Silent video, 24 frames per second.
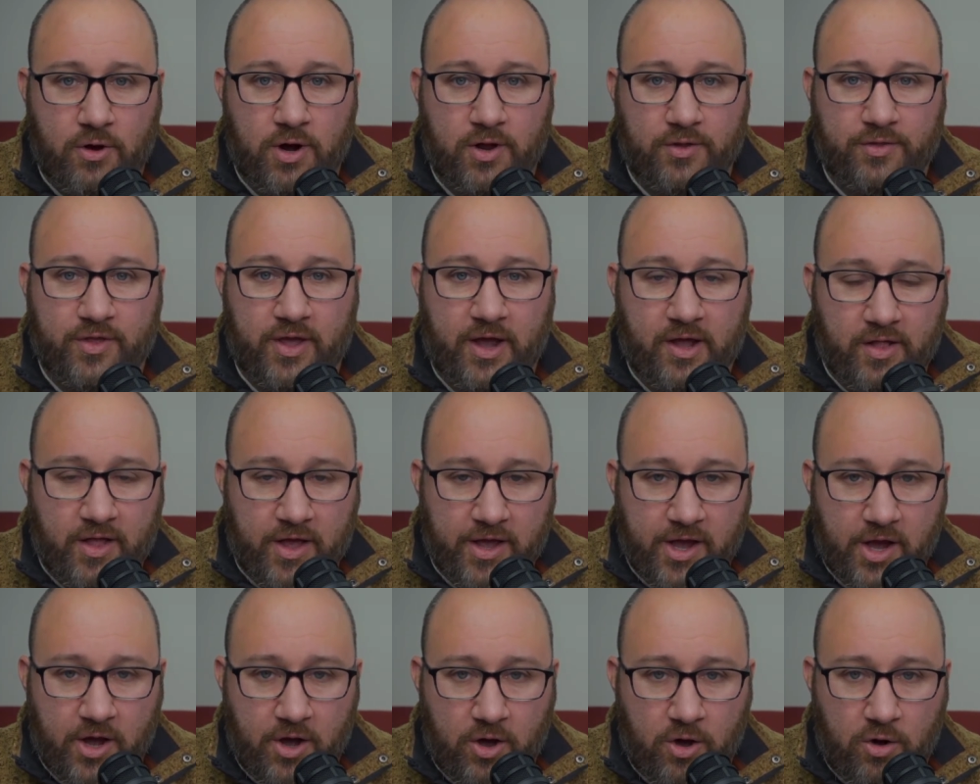at the
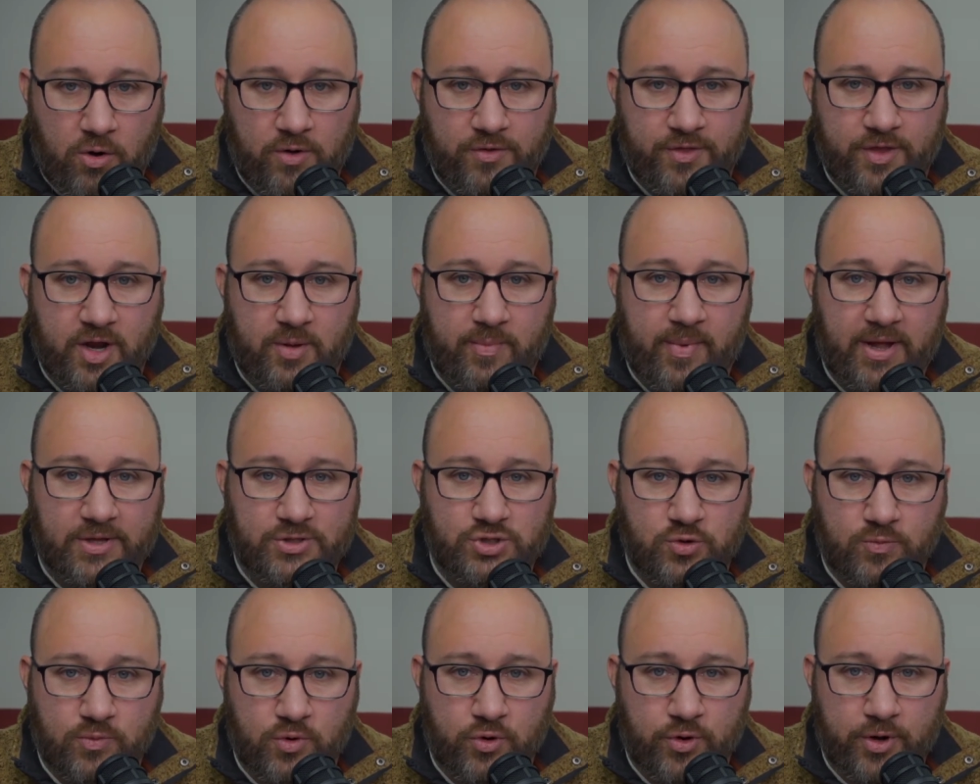LIO and then at
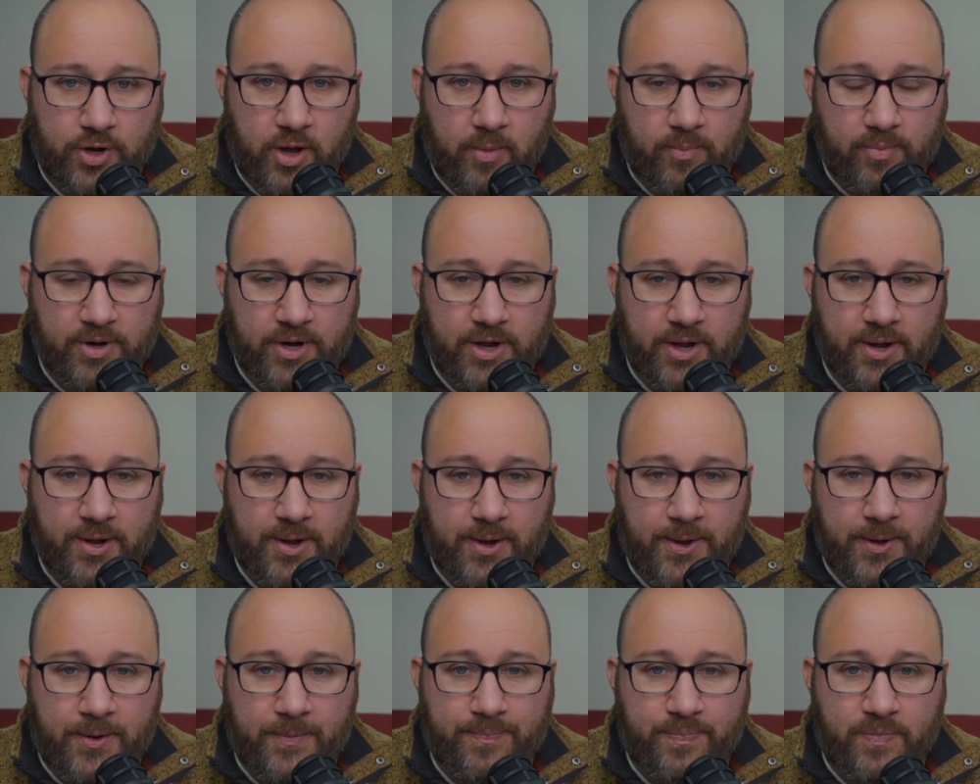Matsu Brewing Company,
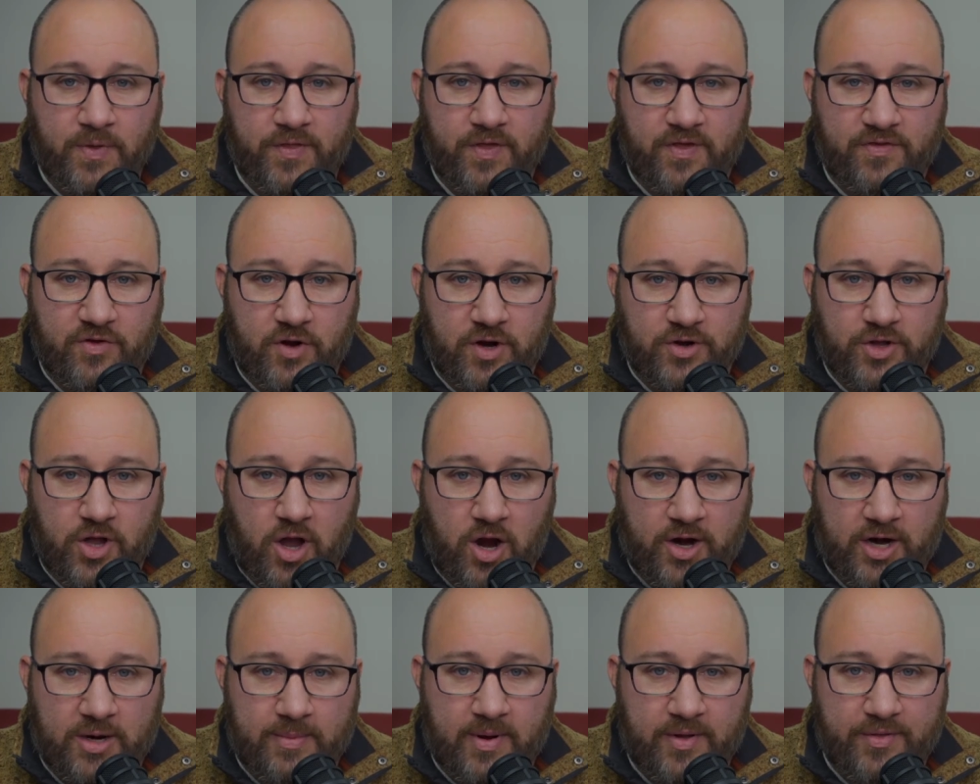they started
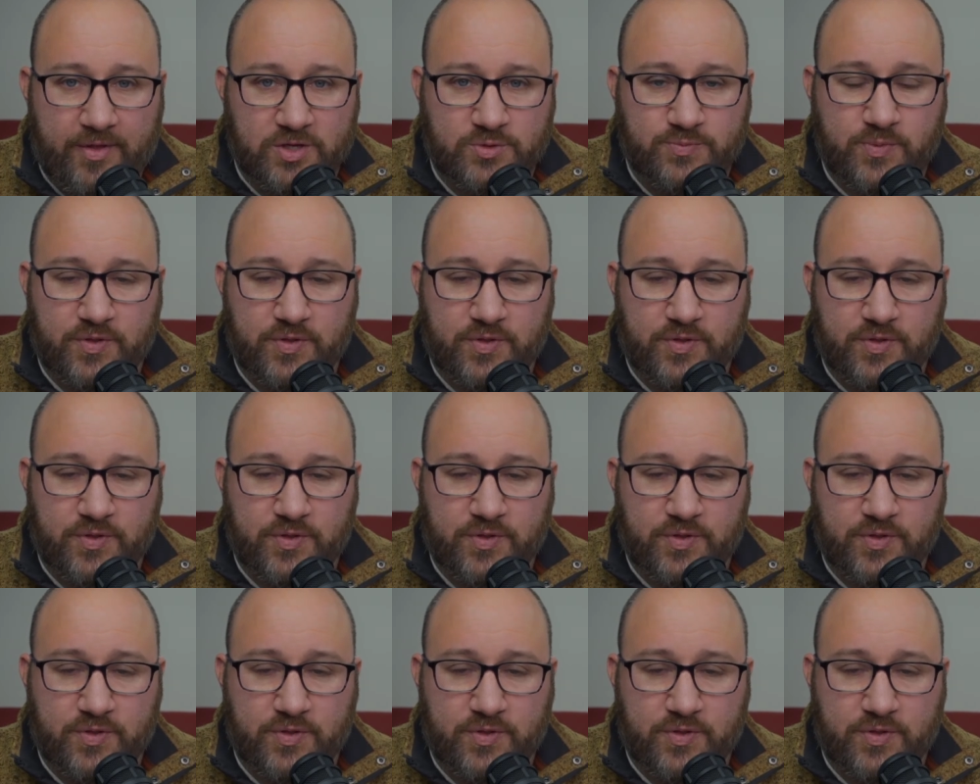talking about this.